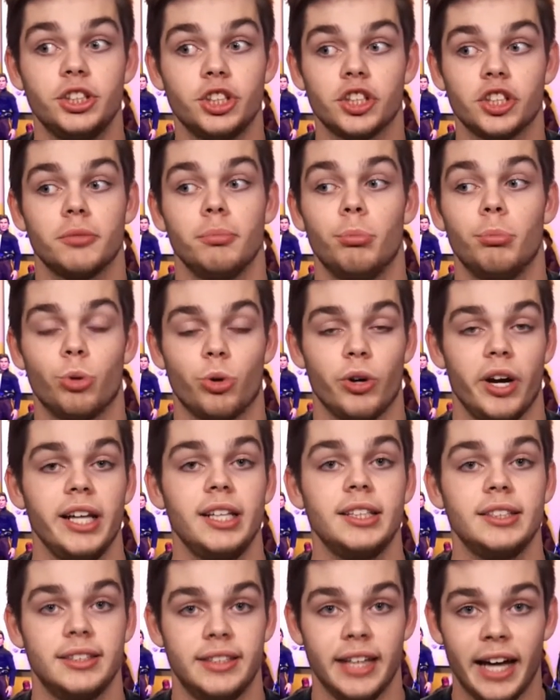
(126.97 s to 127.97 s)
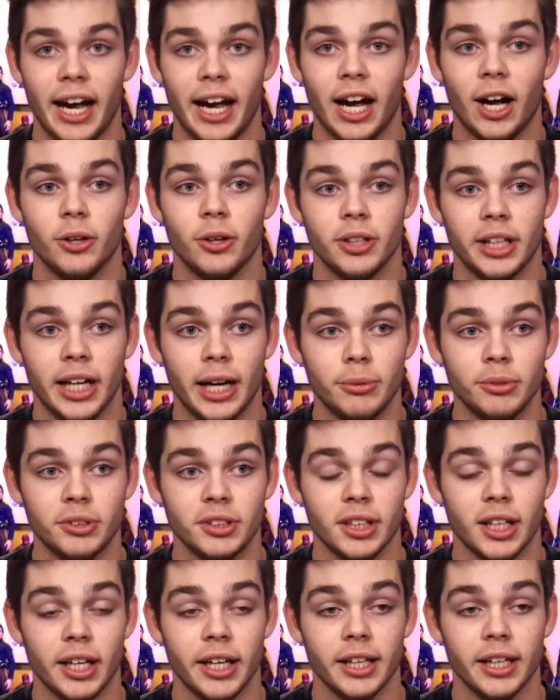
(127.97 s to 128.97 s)
just breaks down, and I
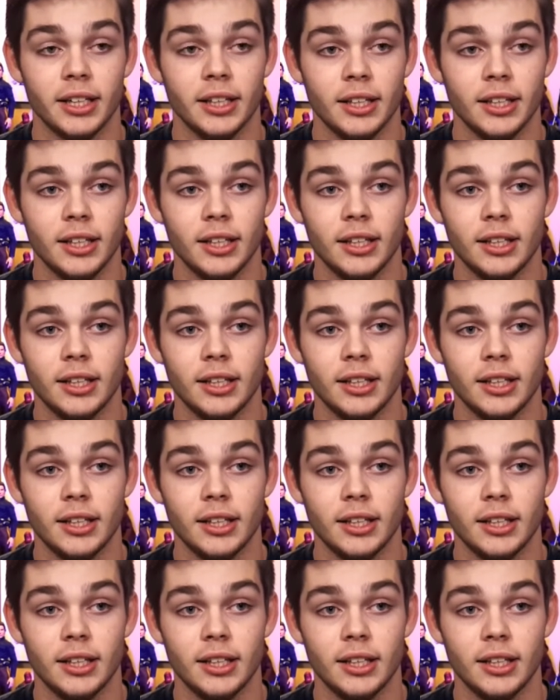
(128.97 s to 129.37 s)
was like,